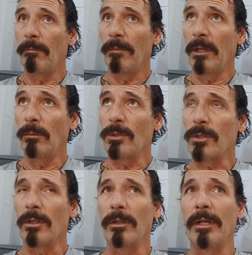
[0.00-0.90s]
It was
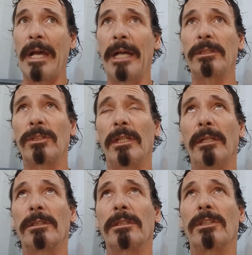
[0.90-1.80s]

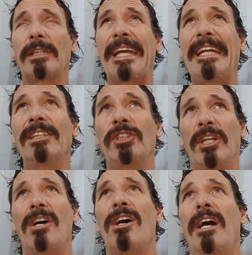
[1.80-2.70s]
it's St.
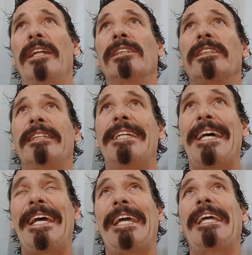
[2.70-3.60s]
John's
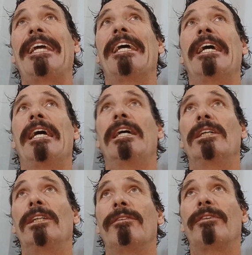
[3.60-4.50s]
Day.
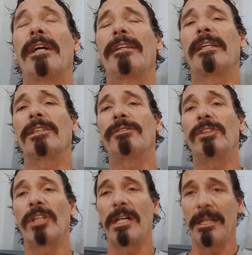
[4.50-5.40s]
I think it's for
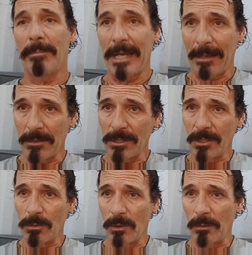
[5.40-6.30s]
John the Baptist
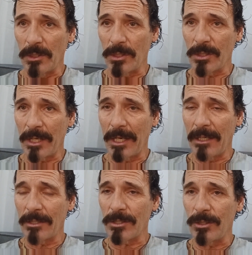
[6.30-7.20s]
is what we just had.
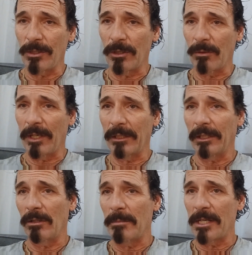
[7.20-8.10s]
I stood
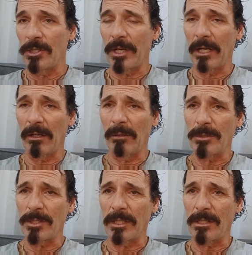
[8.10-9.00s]
corrected on my channel. I
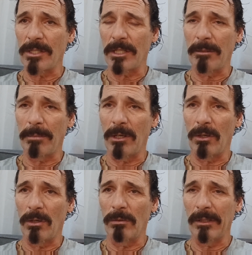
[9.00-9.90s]
was saying St.
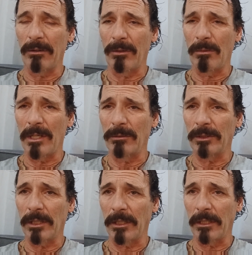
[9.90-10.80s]
Paul. I don't know why I was
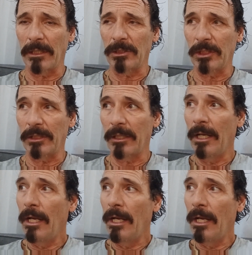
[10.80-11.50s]
thinking that shit.